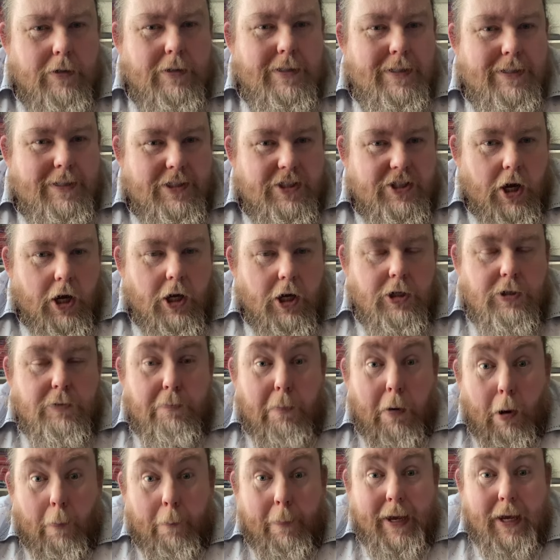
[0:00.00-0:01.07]
starts
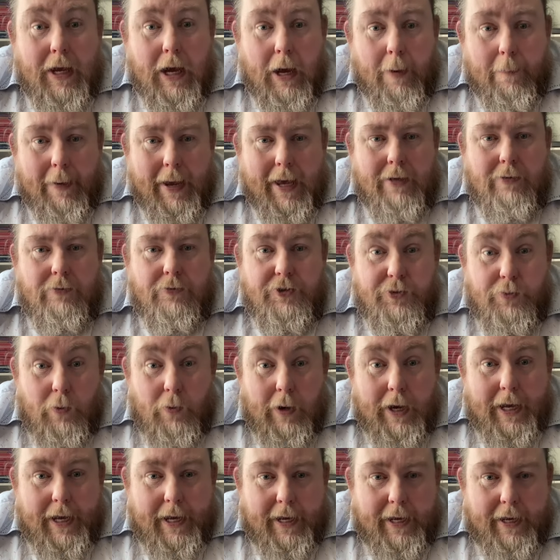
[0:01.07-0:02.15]
popping up
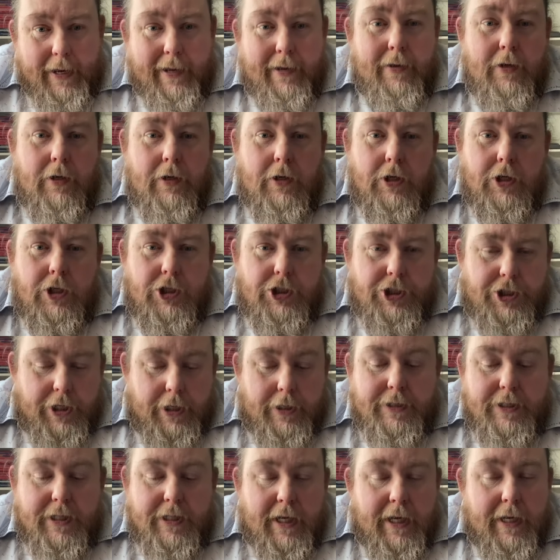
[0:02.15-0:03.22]
elsewhere,
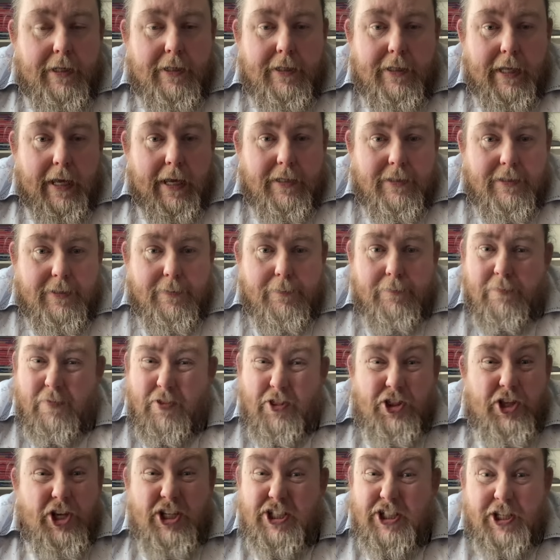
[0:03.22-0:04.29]
shows that in that
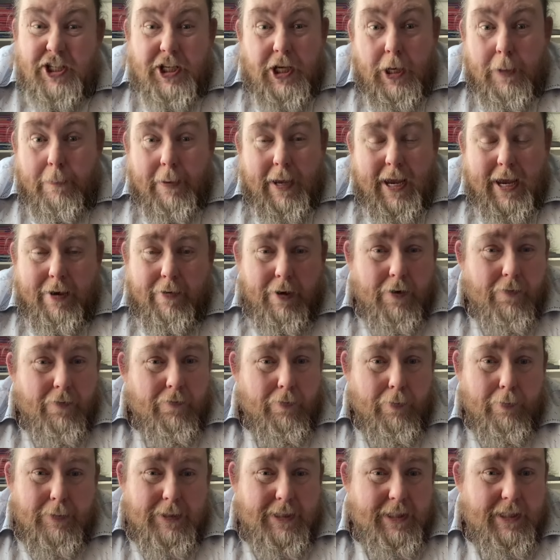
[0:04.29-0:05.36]
30-year period
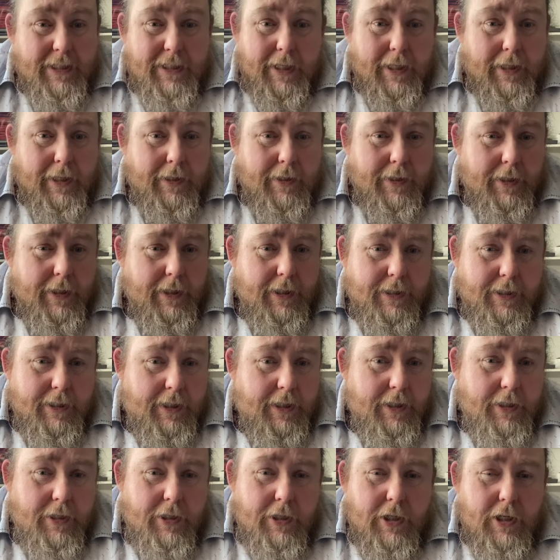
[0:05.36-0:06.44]
from
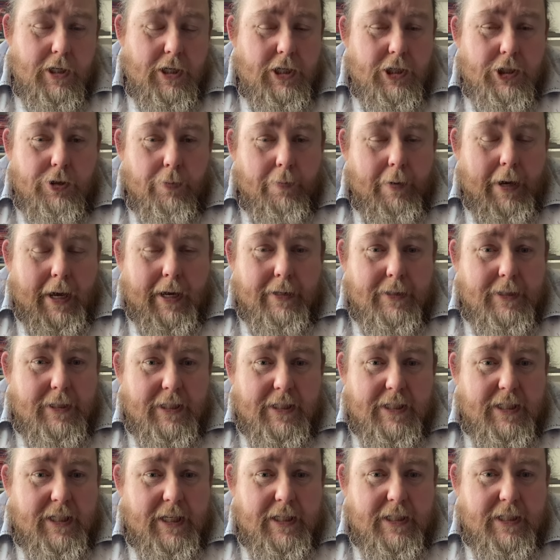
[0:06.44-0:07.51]
1630 to about
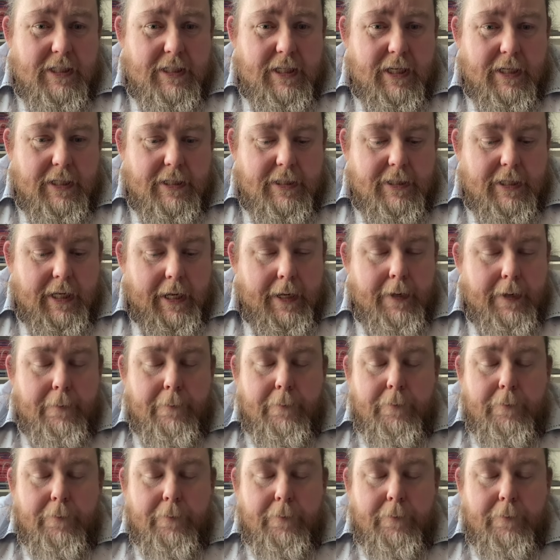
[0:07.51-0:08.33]
1660,